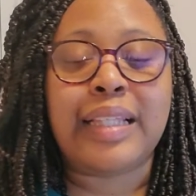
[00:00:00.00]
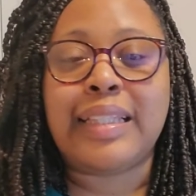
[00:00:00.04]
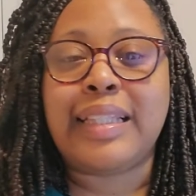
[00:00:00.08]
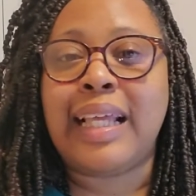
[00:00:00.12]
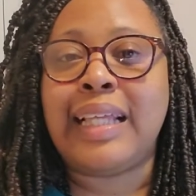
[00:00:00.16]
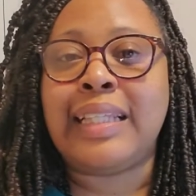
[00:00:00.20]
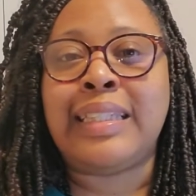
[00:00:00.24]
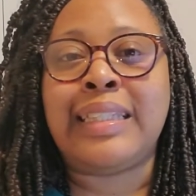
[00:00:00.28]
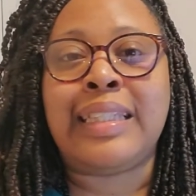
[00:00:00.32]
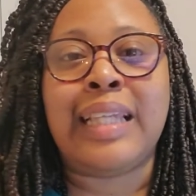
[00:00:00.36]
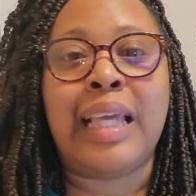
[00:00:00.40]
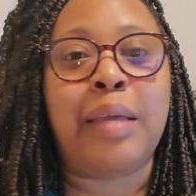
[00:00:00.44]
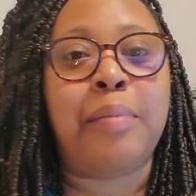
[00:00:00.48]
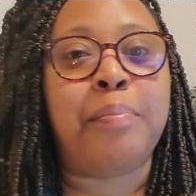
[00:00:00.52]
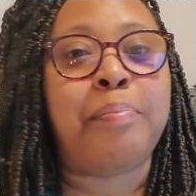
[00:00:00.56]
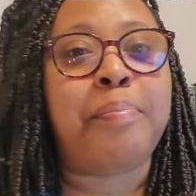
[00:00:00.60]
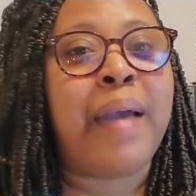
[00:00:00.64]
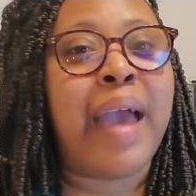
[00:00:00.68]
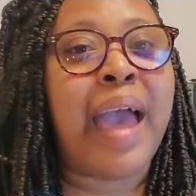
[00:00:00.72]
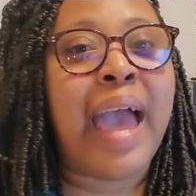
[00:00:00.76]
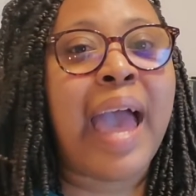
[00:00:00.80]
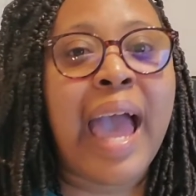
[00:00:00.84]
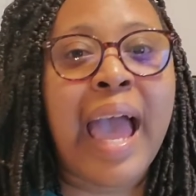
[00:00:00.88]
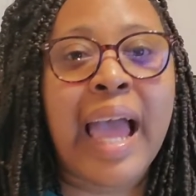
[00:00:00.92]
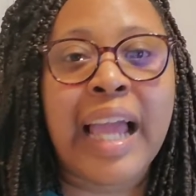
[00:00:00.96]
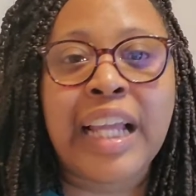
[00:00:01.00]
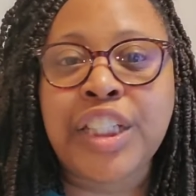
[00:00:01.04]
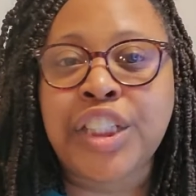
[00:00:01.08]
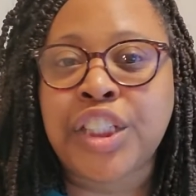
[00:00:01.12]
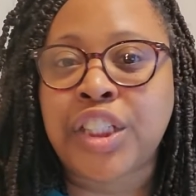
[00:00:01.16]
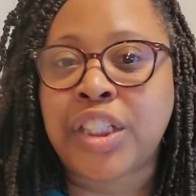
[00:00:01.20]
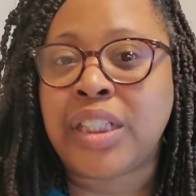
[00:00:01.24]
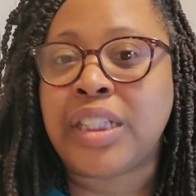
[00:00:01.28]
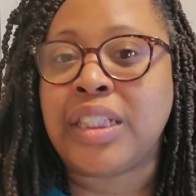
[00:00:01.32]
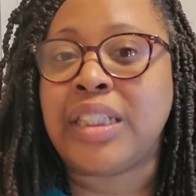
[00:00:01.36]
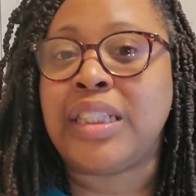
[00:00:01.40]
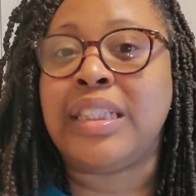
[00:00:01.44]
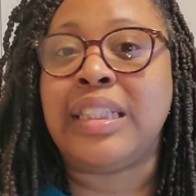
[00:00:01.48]
that same
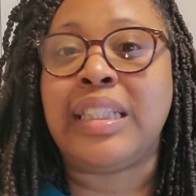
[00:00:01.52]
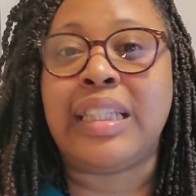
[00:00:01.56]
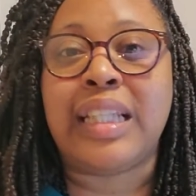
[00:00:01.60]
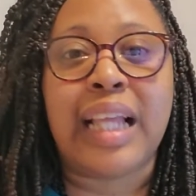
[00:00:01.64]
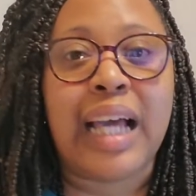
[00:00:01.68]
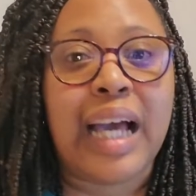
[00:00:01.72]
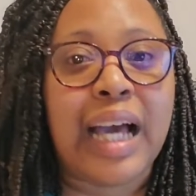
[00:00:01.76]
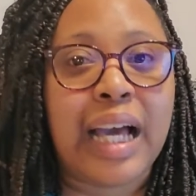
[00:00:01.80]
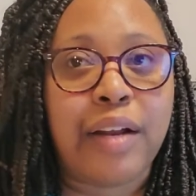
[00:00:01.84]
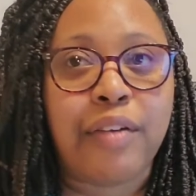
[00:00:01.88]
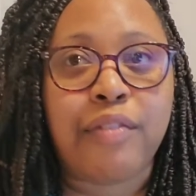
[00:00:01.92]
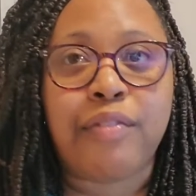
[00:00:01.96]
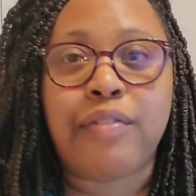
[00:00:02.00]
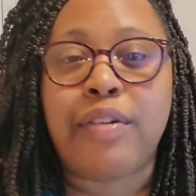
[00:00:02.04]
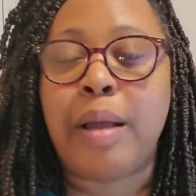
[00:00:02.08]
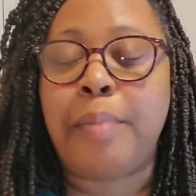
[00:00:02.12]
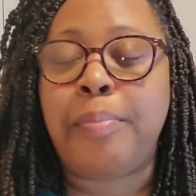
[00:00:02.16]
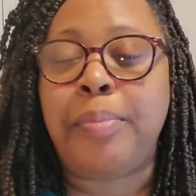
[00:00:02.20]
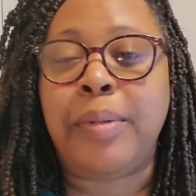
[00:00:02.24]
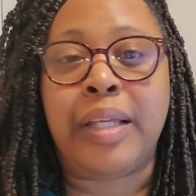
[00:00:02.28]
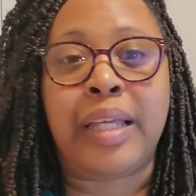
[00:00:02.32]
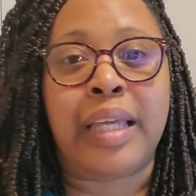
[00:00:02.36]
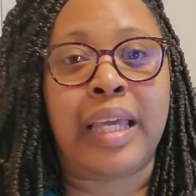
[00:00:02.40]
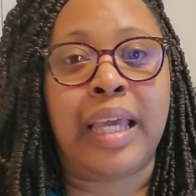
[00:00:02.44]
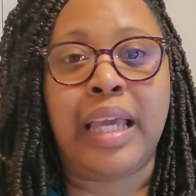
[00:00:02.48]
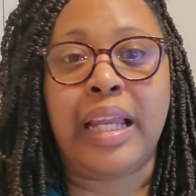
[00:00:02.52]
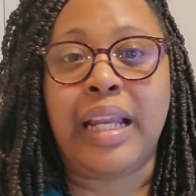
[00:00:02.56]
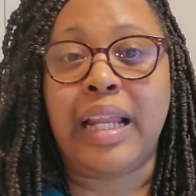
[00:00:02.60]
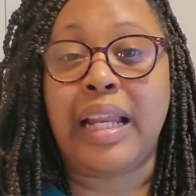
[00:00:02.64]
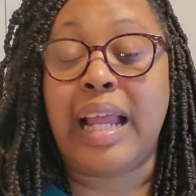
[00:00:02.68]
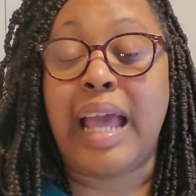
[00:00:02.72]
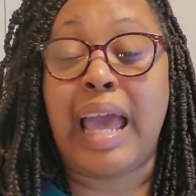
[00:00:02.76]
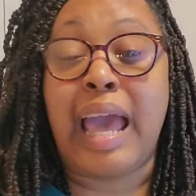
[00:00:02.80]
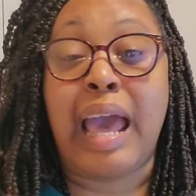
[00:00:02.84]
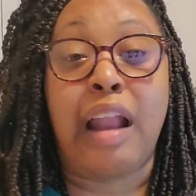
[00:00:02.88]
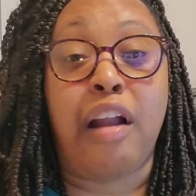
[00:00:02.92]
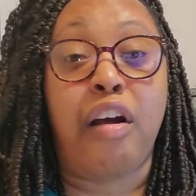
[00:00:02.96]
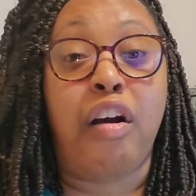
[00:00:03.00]
passion is not replicated
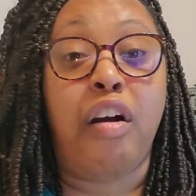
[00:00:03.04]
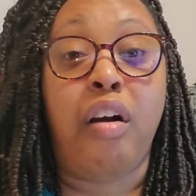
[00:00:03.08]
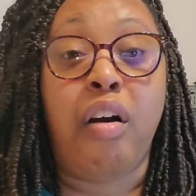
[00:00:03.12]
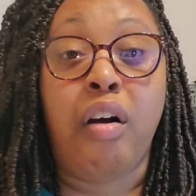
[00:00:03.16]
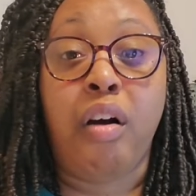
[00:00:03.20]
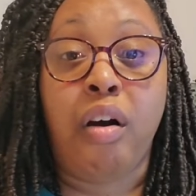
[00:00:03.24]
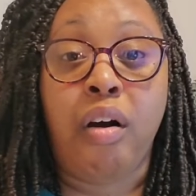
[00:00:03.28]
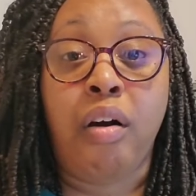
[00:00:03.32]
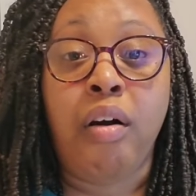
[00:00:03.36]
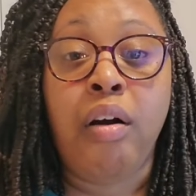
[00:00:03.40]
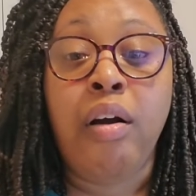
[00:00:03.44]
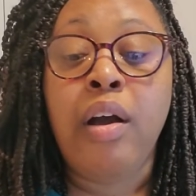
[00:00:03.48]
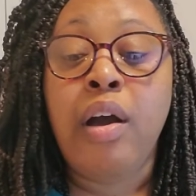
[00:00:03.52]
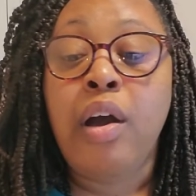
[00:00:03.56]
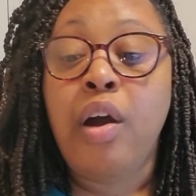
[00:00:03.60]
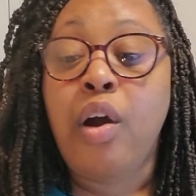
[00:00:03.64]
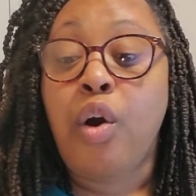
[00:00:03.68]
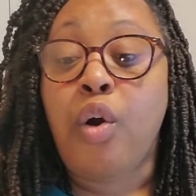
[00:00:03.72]
at all